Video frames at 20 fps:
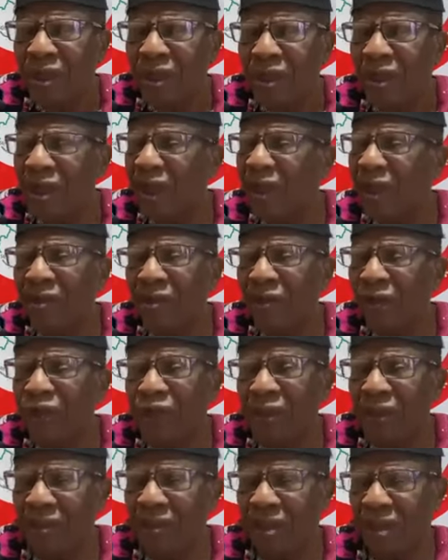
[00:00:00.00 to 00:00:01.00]
they are not
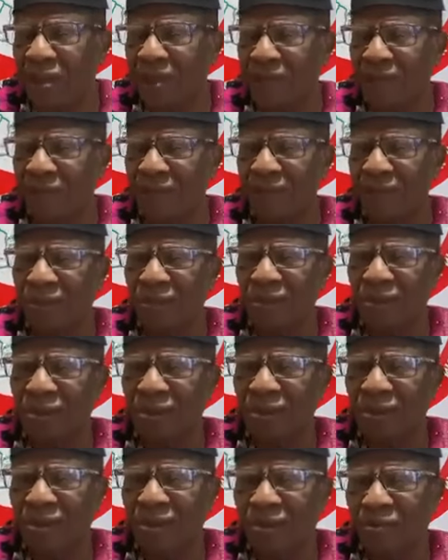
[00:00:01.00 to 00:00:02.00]
fixed.
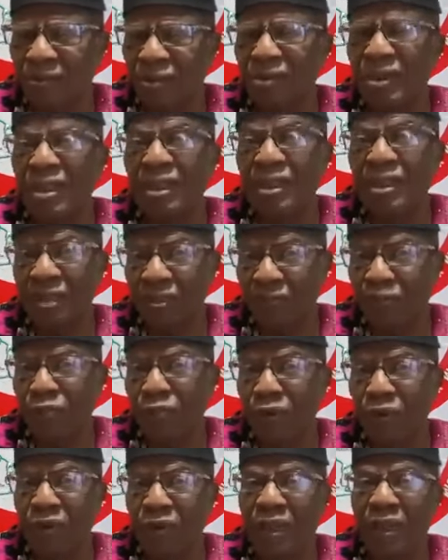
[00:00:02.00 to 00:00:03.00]
But he's
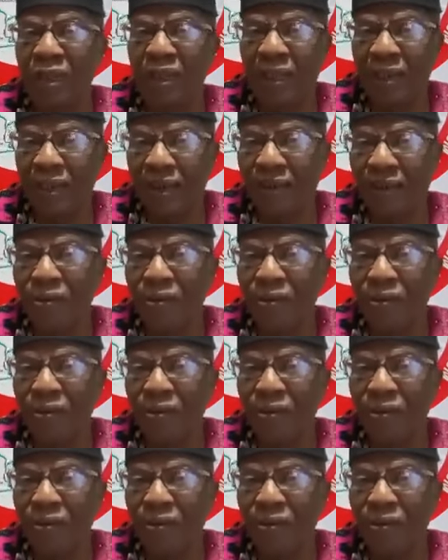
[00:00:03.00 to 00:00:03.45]
building a